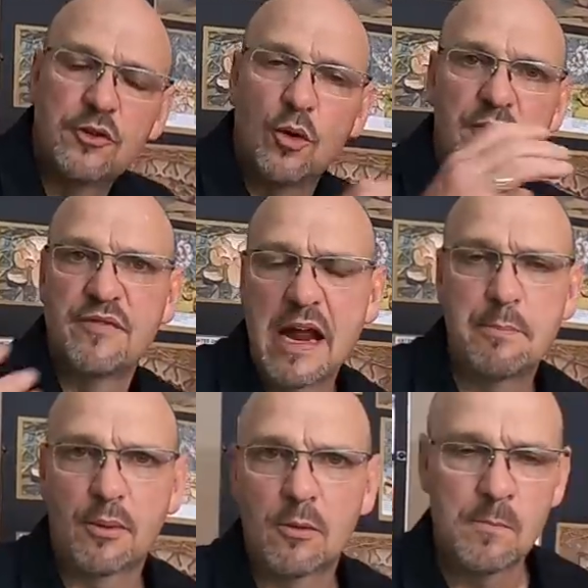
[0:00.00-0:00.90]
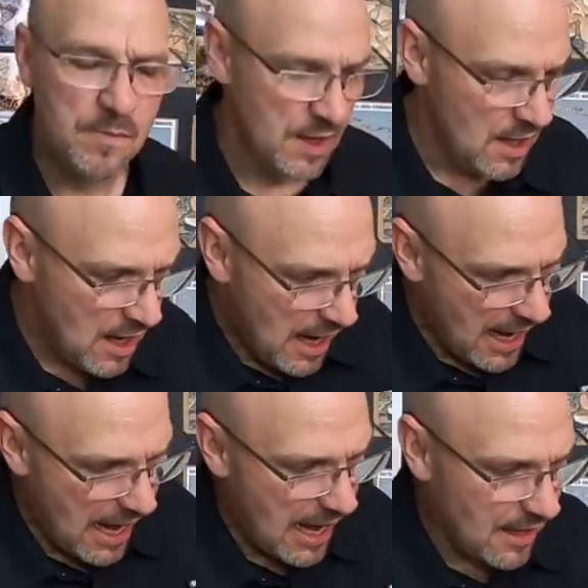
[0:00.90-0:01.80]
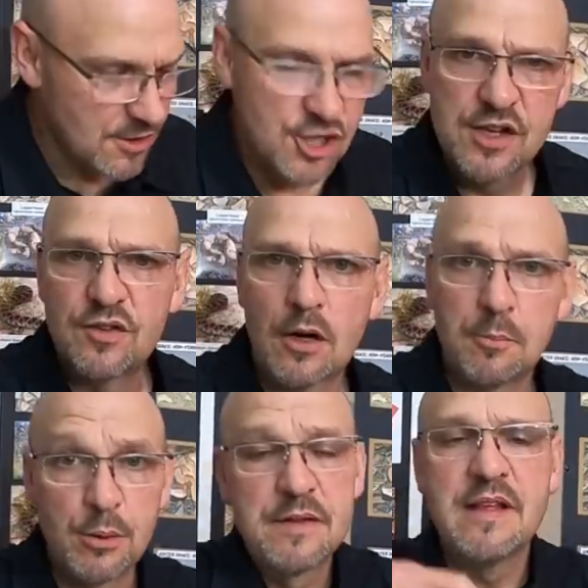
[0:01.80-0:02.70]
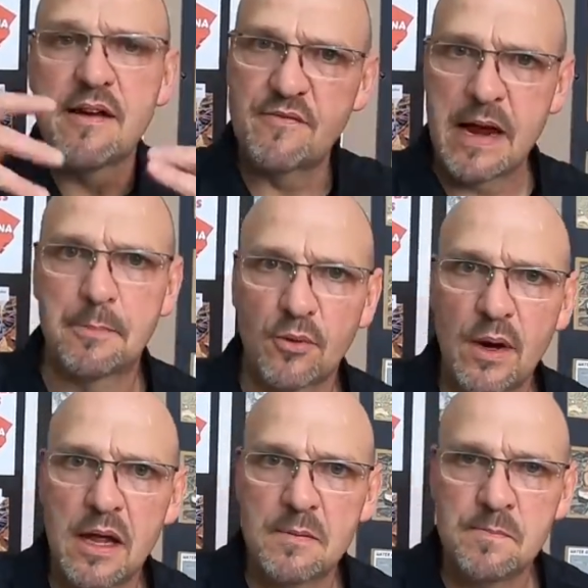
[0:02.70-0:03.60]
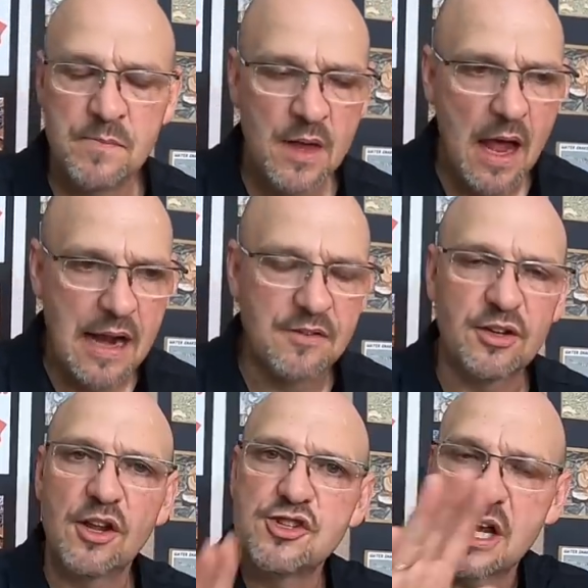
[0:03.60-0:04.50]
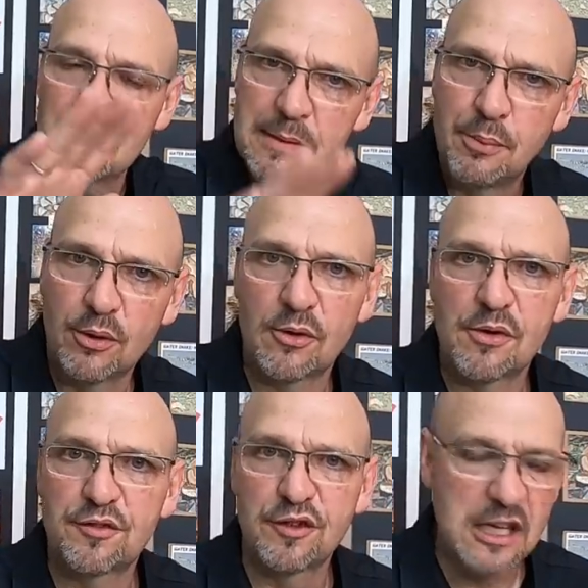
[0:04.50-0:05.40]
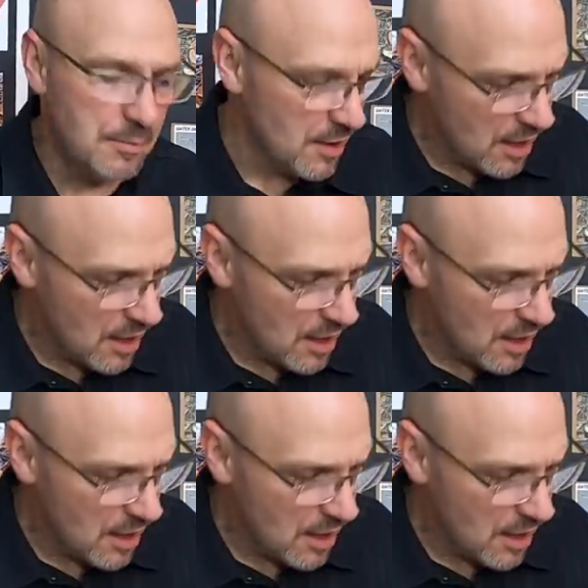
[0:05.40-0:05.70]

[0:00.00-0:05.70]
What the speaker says: it into a vapor, and she's gonna breathe that vapor in and it's going to gently put her to sleep.